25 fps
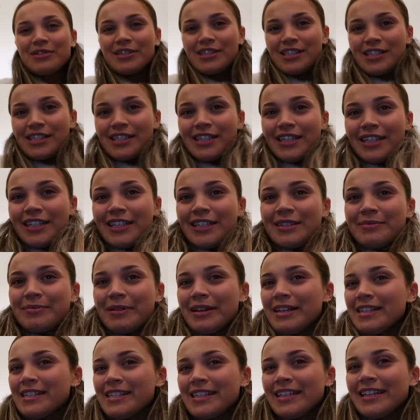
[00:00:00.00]
just gonna
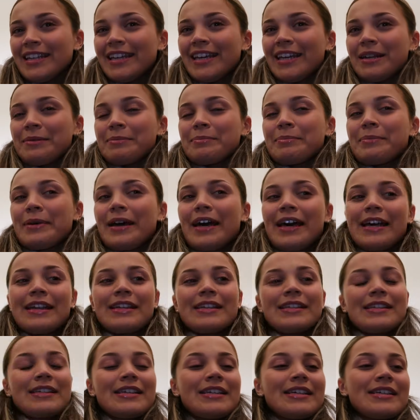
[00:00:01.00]
basically get in bed.
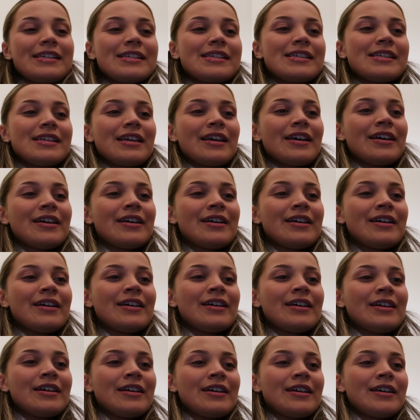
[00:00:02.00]
It is
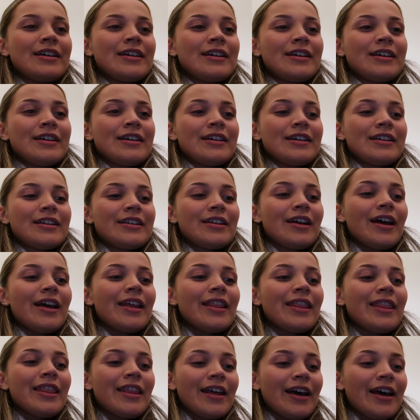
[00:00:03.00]

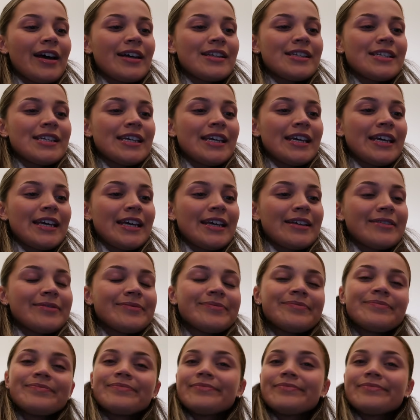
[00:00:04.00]
9:30.